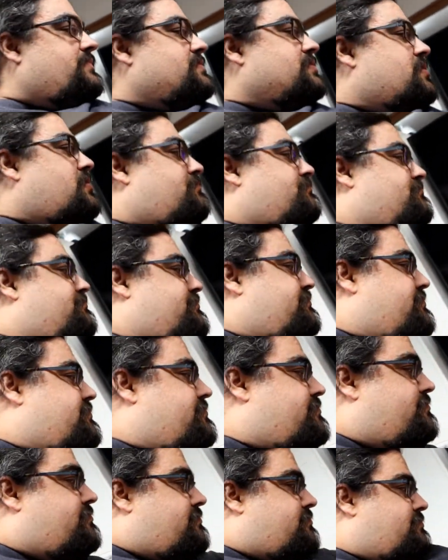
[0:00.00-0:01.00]
So
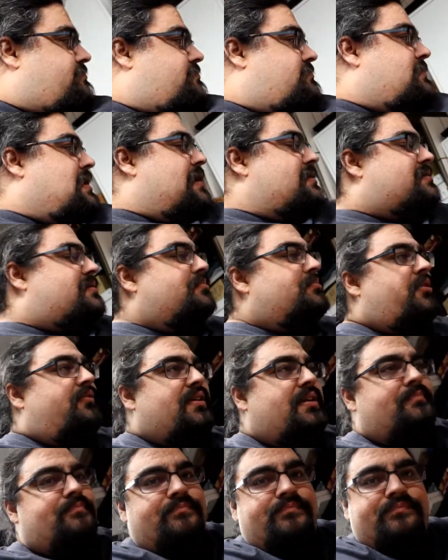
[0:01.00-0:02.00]
that's the movie.